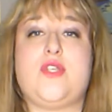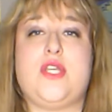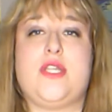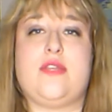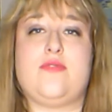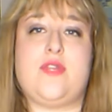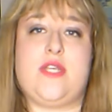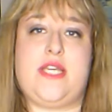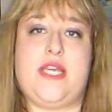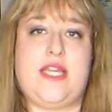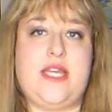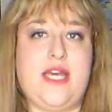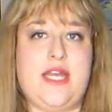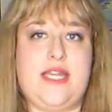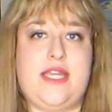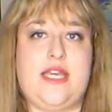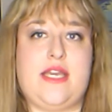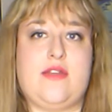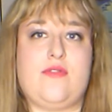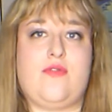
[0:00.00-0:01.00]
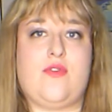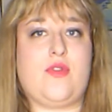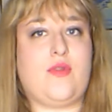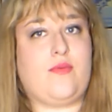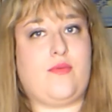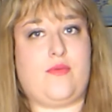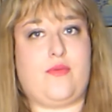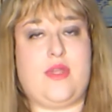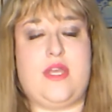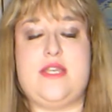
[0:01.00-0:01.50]
She lived in Connecticut for
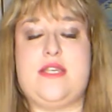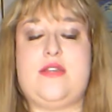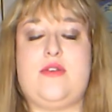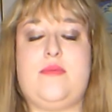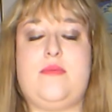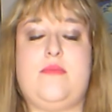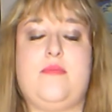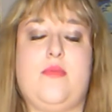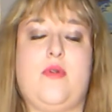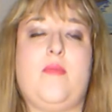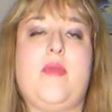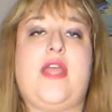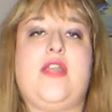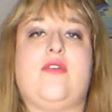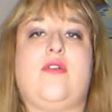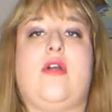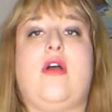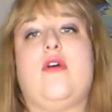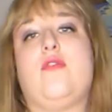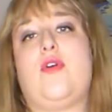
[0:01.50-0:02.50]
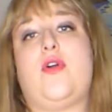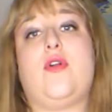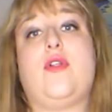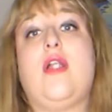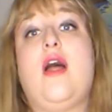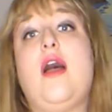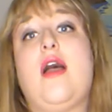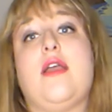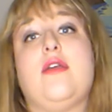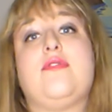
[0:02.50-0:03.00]
the, remainder of her
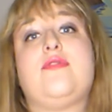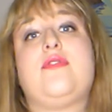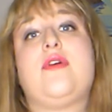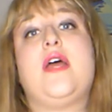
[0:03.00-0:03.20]
life.